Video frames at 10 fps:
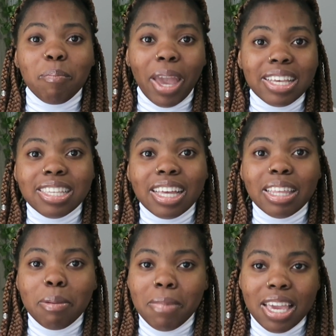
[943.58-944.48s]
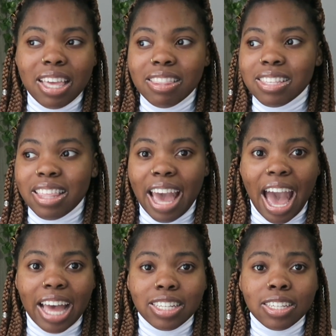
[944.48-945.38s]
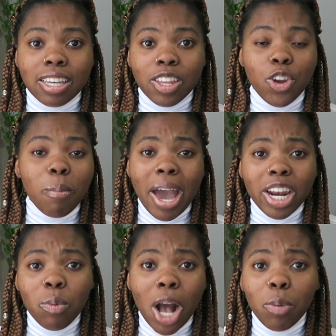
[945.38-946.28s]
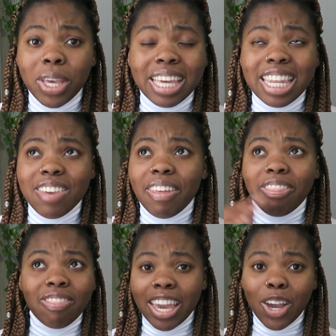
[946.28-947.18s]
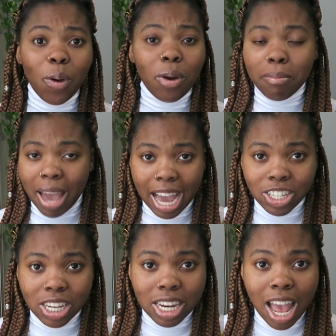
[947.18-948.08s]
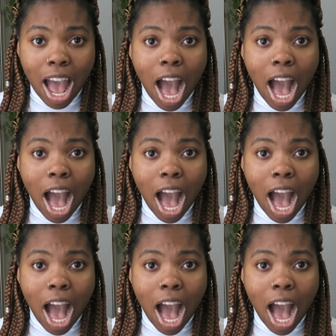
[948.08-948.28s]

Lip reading: basically means that no matter what we can even think or imagine,